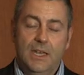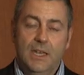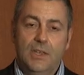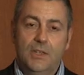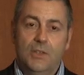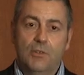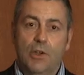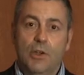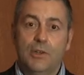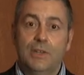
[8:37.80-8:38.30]

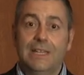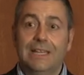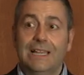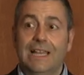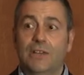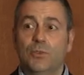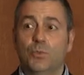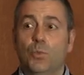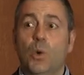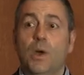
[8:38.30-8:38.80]
You're only
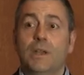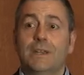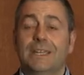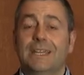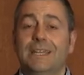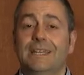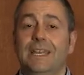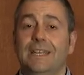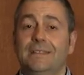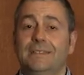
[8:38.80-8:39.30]
allowed one
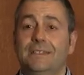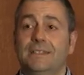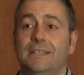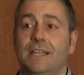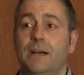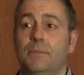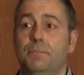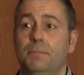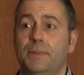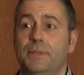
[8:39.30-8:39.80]
connected
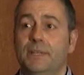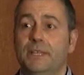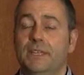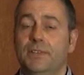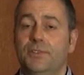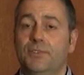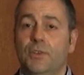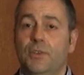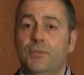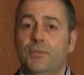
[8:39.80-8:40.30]
company,
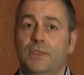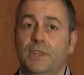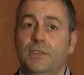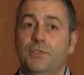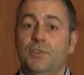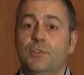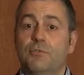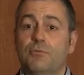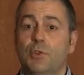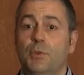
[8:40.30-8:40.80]
so if there's
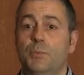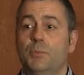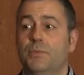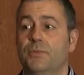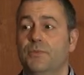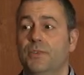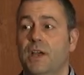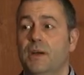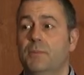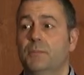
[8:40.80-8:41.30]
a group
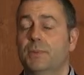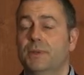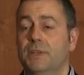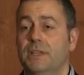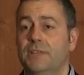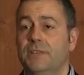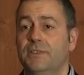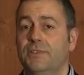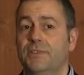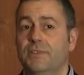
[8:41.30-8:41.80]
of
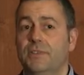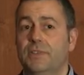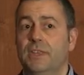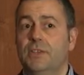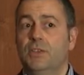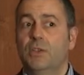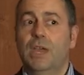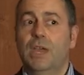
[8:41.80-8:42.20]
companies, then you